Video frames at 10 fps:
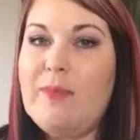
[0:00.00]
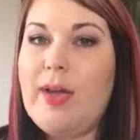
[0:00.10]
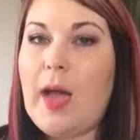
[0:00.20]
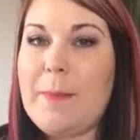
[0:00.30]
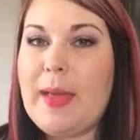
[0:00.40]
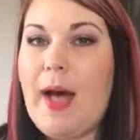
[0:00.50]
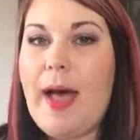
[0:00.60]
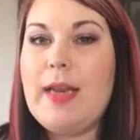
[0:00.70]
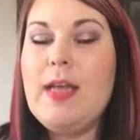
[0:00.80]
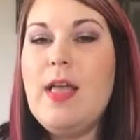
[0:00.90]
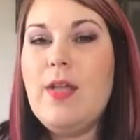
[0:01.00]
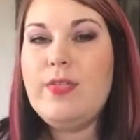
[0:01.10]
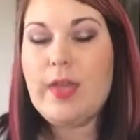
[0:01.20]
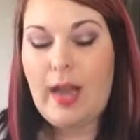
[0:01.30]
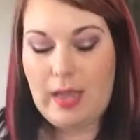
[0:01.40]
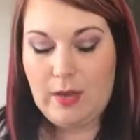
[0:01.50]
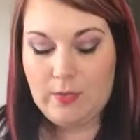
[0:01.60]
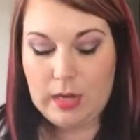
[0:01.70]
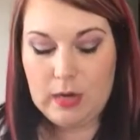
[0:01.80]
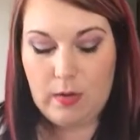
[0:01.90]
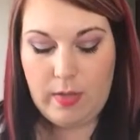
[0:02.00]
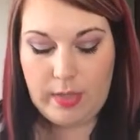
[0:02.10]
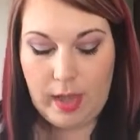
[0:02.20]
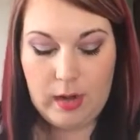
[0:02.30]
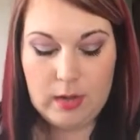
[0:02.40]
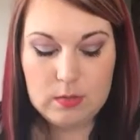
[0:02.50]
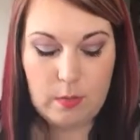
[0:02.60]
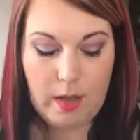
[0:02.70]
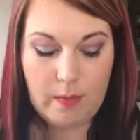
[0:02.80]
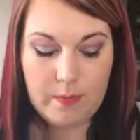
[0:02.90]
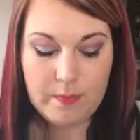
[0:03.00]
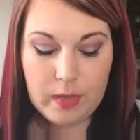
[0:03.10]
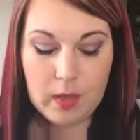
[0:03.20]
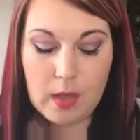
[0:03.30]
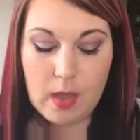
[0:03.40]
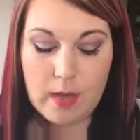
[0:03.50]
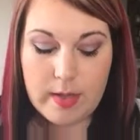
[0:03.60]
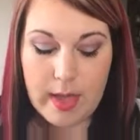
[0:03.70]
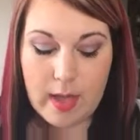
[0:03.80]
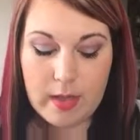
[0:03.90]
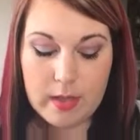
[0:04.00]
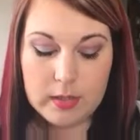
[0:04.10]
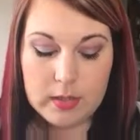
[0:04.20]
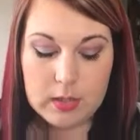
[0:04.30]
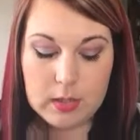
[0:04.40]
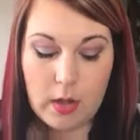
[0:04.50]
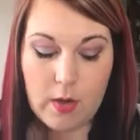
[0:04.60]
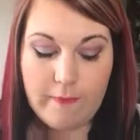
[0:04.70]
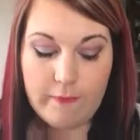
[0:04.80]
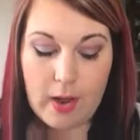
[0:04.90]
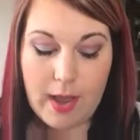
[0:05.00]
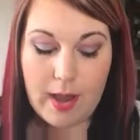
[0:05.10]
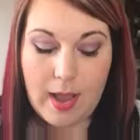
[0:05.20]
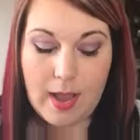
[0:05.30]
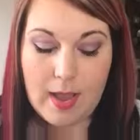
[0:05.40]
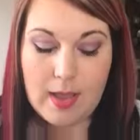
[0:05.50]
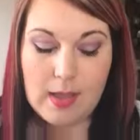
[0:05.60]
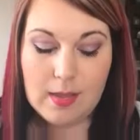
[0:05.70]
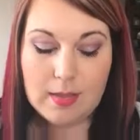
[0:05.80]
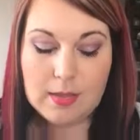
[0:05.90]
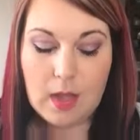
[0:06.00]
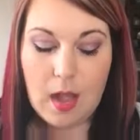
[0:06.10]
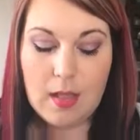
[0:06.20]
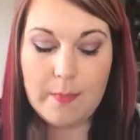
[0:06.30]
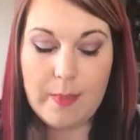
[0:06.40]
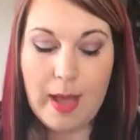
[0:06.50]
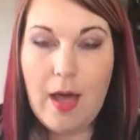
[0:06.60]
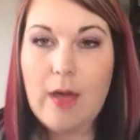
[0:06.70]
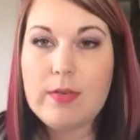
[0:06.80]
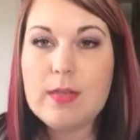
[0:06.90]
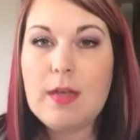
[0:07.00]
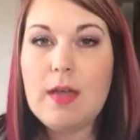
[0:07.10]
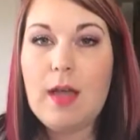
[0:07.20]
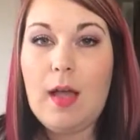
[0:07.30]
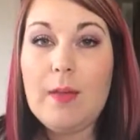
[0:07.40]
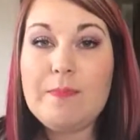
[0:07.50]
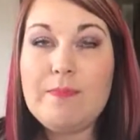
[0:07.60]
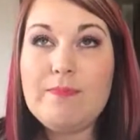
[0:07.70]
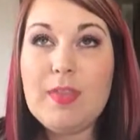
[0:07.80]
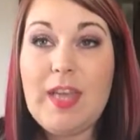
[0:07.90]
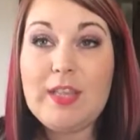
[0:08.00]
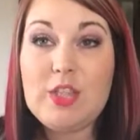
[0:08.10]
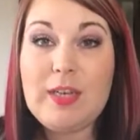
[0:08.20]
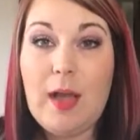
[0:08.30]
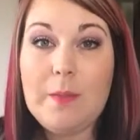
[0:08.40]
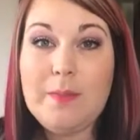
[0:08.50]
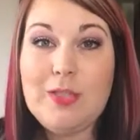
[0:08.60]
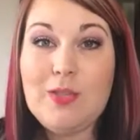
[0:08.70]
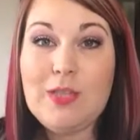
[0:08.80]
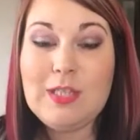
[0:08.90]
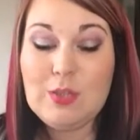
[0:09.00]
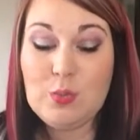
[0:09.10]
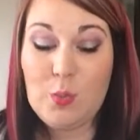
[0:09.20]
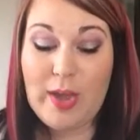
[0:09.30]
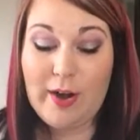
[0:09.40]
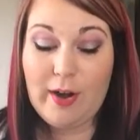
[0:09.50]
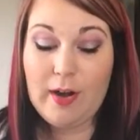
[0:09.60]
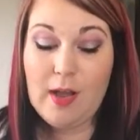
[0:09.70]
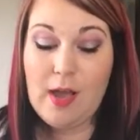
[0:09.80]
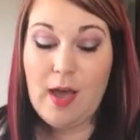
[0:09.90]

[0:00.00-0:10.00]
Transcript: if I got behind that I can read on that as well. Okay, so Friday is all about catching up. So this is where